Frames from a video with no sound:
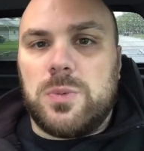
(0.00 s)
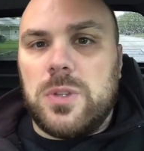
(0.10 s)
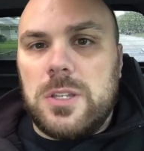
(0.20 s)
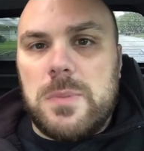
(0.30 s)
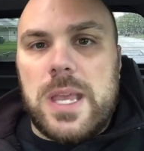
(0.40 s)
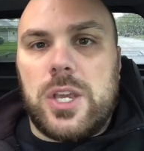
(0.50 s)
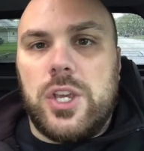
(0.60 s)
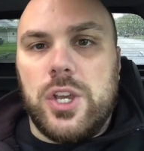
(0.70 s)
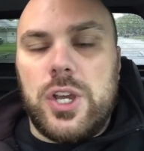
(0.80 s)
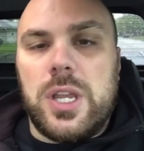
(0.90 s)
Really make
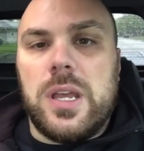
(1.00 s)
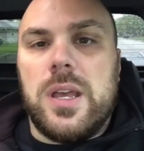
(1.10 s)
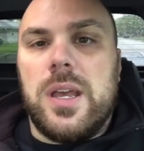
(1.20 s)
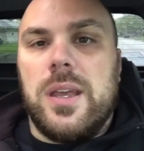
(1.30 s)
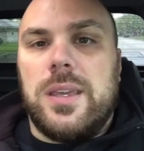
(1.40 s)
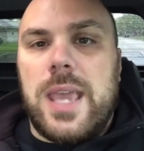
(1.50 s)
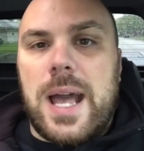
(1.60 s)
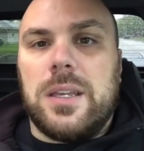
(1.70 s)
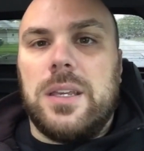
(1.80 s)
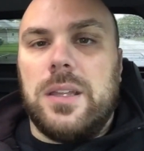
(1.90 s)
good,
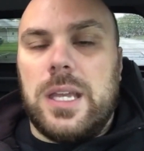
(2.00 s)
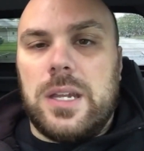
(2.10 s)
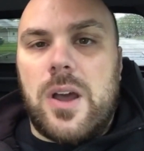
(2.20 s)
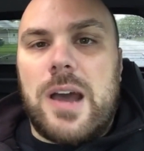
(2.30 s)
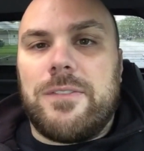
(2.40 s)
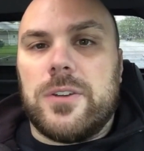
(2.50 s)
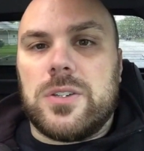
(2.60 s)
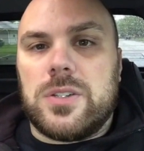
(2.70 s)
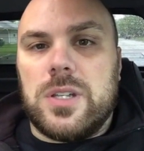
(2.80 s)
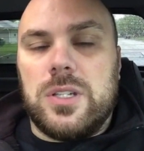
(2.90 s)
calculated
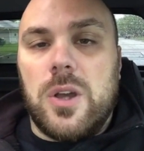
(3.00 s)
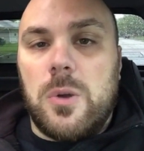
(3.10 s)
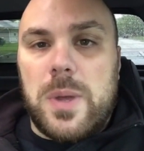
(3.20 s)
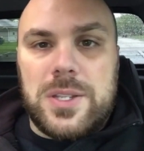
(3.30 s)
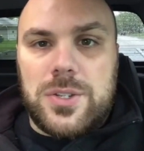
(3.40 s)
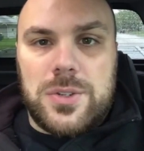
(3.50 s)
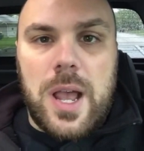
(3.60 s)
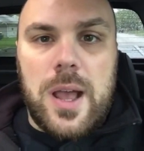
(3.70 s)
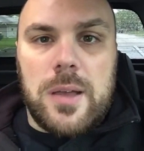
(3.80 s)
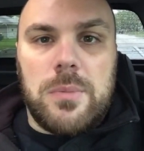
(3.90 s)
offers, and don't waste your
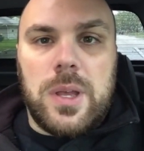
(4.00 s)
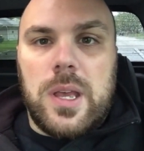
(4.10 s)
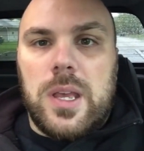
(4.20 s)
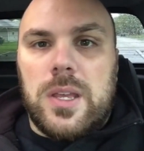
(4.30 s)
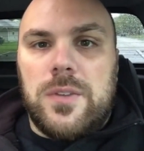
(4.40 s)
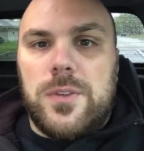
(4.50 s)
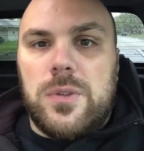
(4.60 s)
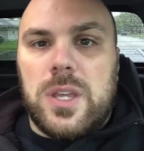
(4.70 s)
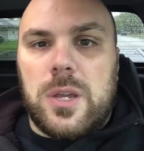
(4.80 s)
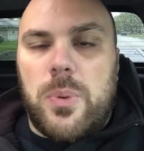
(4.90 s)
time. If you
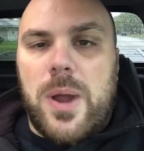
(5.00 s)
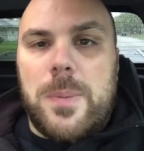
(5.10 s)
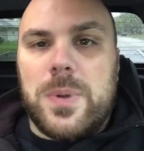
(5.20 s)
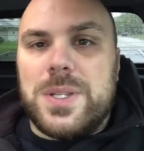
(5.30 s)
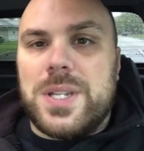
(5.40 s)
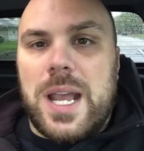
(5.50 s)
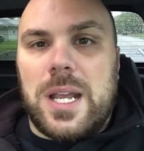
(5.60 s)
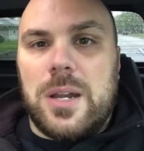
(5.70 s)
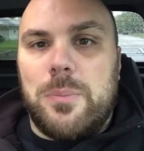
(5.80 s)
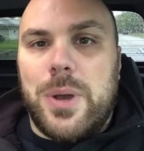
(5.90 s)
think a property is not
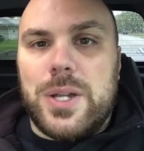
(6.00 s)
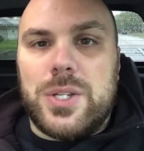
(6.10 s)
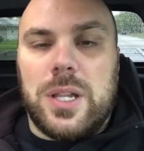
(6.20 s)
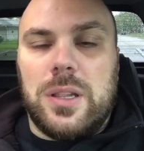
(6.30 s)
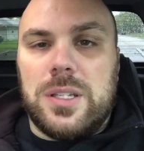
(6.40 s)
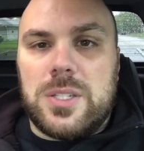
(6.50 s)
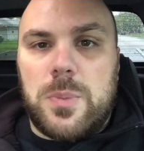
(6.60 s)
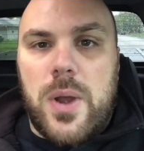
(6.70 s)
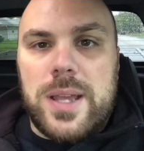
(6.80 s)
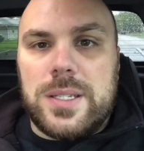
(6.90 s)
going to budge on list
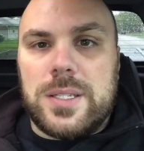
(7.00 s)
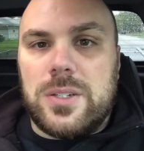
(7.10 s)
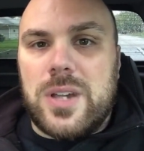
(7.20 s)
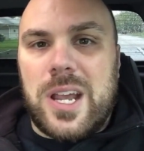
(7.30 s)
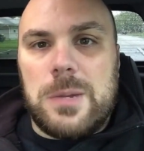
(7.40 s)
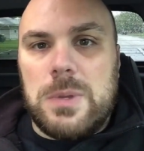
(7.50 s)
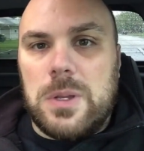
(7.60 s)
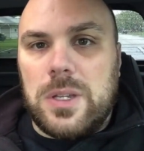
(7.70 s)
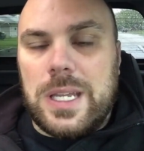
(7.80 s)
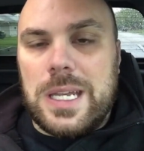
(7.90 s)
price and you're not going to be
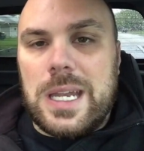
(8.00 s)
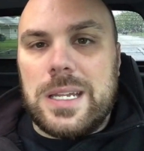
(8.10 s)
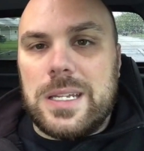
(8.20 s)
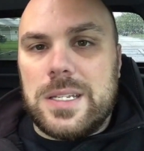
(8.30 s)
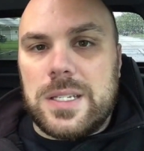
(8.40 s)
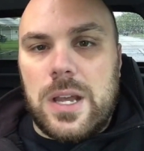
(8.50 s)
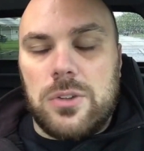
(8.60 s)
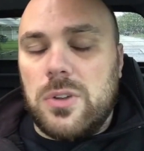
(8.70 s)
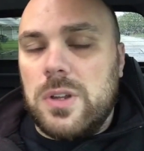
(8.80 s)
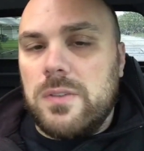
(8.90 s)
able to get it at a
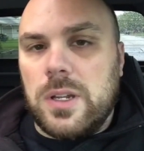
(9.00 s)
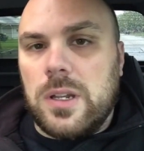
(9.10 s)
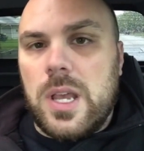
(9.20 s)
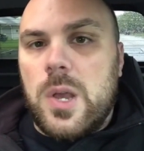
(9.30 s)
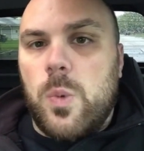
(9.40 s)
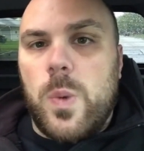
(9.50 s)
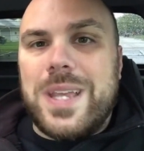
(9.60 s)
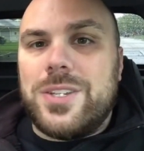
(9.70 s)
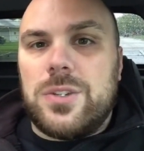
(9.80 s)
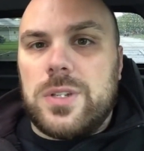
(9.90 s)
discount, don't even
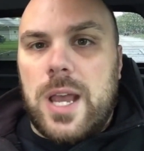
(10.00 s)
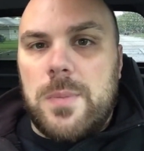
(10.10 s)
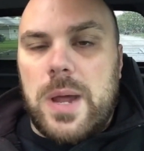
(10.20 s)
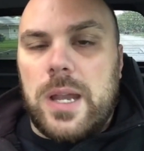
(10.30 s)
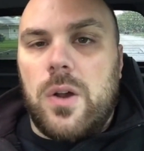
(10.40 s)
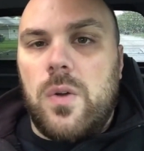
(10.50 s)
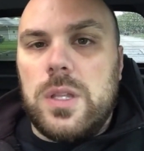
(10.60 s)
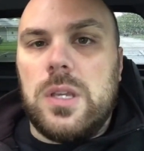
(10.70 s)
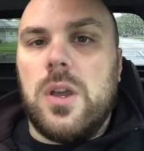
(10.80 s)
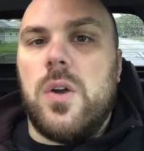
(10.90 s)
waste your time on it.
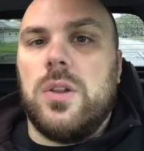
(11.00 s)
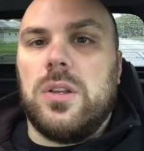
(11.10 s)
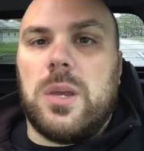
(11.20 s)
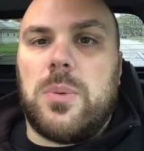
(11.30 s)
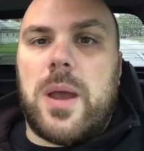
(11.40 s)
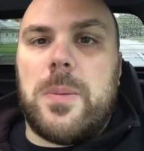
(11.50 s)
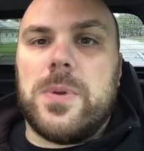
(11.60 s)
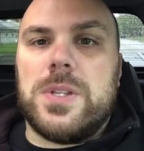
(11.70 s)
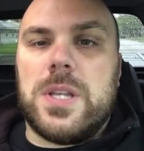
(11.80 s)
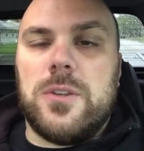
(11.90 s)
Only go and look at
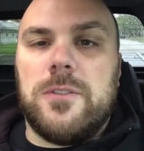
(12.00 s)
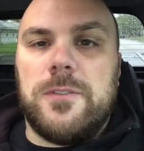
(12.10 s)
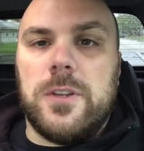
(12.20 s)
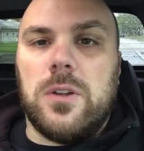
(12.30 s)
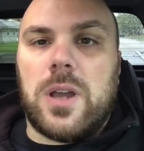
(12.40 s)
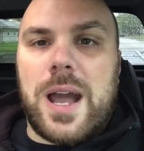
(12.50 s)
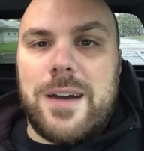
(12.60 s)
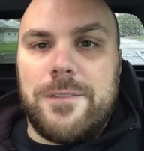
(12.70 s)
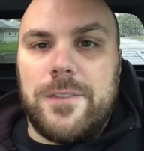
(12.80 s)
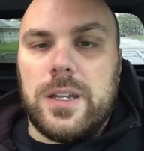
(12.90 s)
properties that you feel
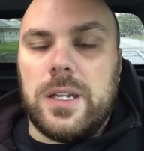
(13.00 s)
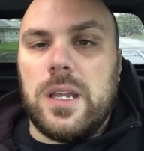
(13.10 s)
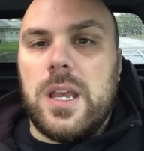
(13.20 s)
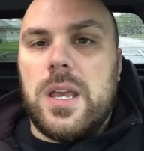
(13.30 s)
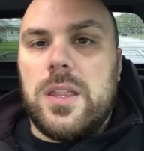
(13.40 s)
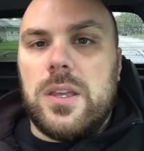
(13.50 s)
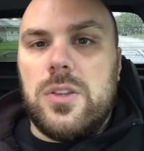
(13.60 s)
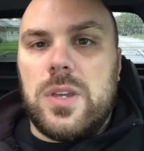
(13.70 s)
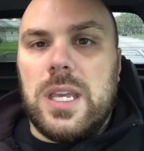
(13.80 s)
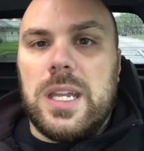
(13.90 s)
confident that
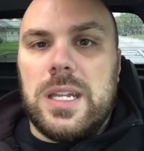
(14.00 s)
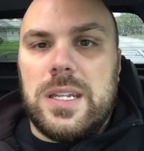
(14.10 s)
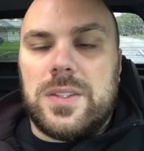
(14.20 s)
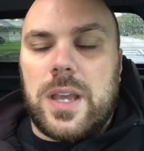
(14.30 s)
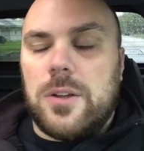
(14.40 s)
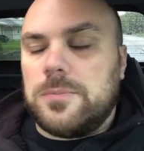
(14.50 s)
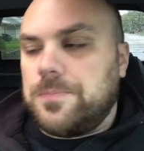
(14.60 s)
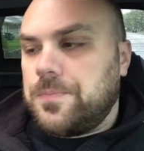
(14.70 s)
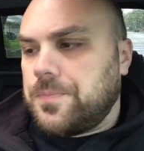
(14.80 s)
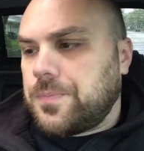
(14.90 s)
you can get a discount.
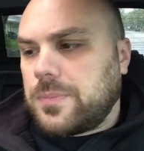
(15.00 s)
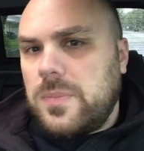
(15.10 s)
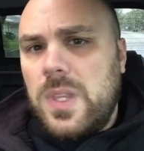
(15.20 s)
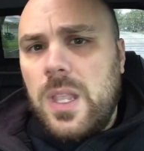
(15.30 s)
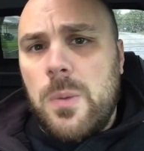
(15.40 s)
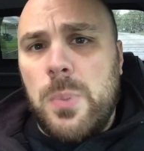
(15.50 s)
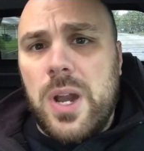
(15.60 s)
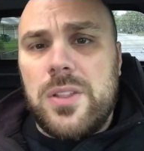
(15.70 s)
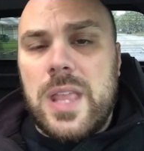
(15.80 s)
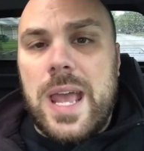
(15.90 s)
But
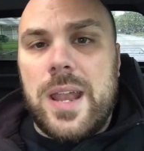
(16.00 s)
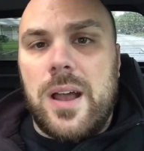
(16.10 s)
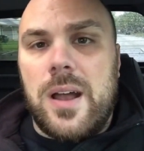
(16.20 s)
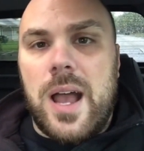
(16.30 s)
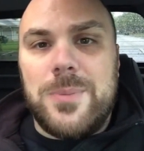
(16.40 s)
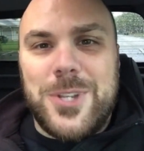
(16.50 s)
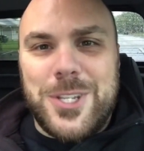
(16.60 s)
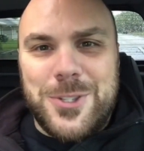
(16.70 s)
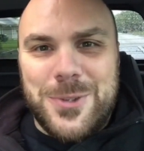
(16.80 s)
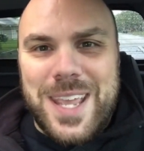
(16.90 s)
other than that, I'm
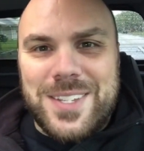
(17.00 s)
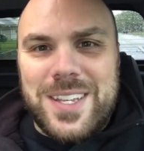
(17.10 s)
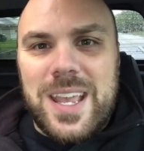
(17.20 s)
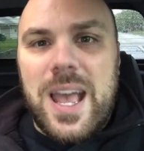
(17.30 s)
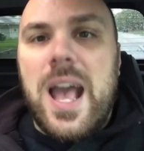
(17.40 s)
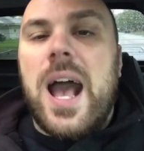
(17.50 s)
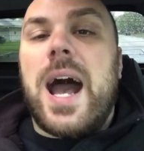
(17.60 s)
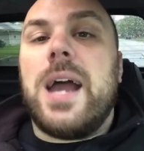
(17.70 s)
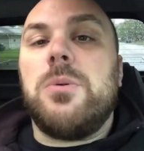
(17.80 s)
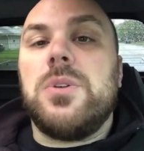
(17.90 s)
Jason Lucchese.
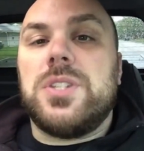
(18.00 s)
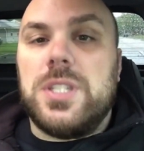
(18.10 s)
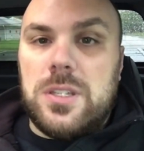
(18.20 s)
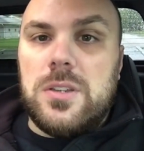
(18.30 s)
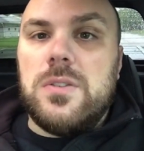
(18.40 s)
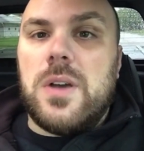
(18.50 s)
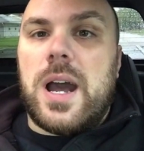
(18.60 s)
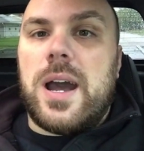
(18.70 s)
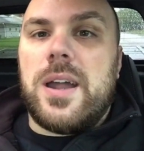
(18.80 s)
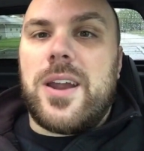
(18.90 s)
I will see you
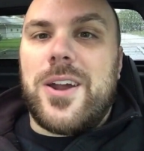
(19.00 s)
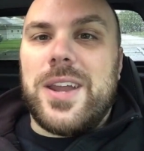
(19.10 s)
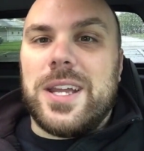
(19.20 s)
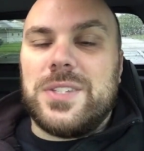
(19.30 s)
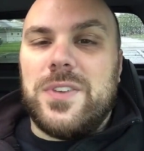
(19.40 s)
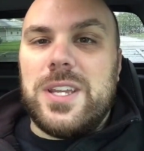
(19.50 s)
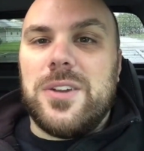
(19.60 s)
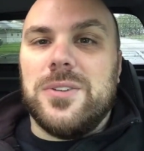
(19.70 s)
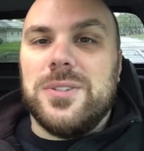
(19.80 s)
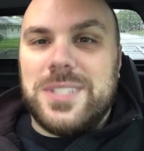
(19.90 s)
on our next
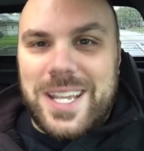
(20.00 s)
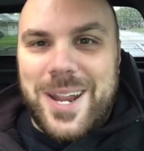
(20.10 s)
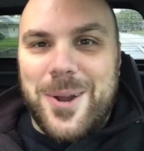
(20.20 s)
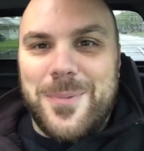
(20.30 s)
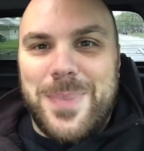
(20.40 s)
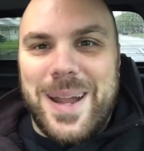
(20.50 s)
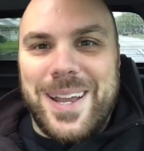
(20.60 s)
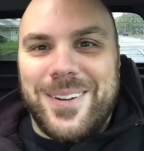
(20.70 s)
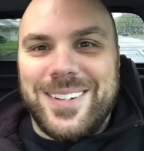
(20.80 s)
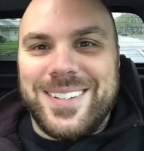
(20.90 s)
video. Take care. Bye now.